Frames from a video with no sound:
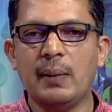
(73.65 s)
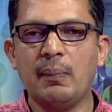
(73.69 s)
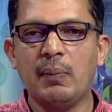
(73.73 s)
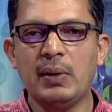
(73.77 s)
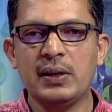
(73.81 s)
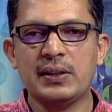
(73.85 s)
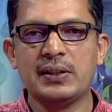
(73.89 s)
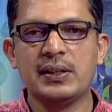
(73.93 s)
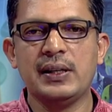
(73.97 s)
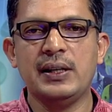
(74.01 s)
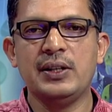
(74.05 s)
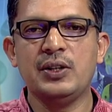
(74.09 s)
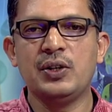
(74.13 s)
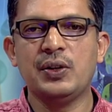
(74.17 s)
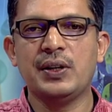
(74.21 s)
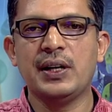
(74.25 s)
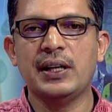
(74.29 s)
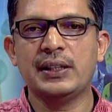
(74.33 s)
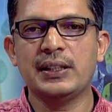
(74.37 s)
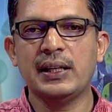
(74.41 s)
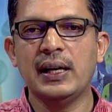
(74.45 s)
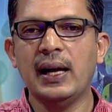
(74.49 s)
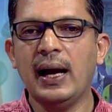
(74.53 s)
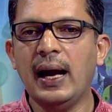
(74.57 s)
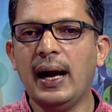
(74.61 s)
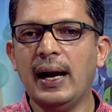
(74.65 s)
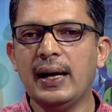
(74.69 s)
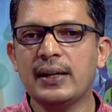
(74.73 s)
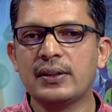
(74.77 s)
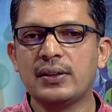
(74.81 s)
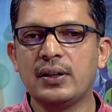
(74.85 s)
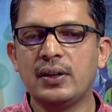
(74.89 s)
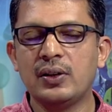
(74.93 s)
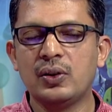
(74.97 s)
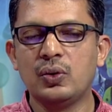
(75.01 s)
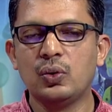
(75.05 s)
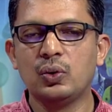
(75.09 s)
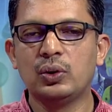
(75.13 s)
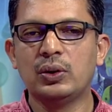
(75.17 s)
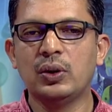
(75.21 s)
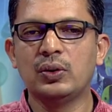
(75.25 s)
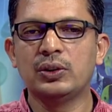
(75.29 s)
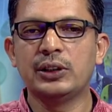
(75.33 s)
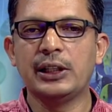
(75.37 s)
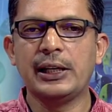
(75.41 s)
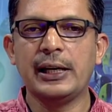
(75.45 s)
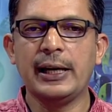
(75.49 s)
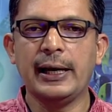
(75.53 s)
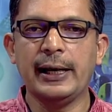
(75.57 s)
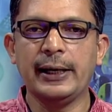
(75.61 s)
Compulsory Education Act
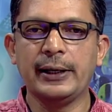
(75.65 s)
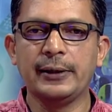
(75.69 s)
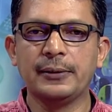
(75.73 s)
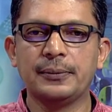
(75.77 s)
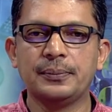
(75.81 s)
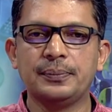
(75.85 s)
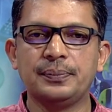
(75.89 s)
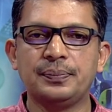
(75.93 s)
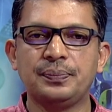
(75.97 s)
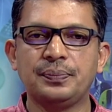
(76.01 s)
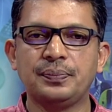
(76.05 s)
2009.